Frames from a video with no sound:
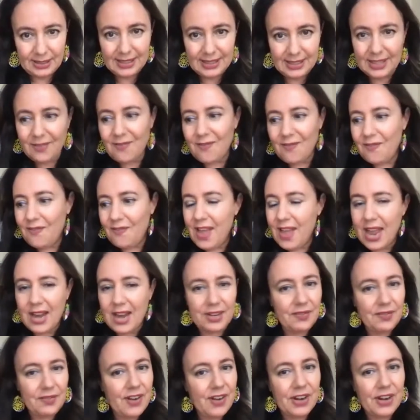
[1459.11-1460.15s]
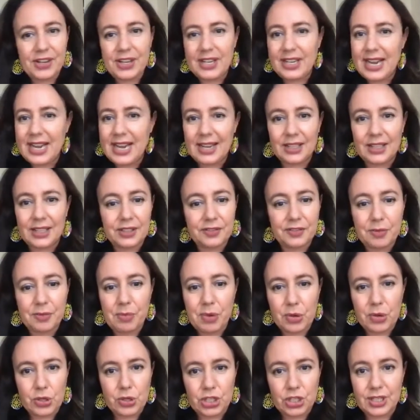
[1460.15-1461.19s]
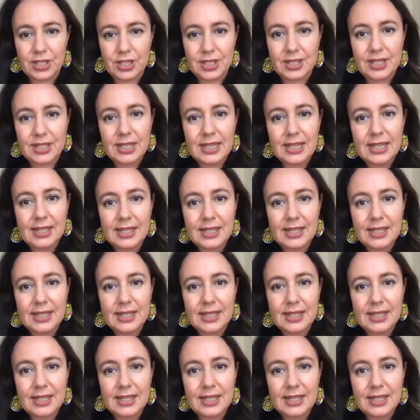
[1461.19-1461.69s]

It's a very, very negative emotion.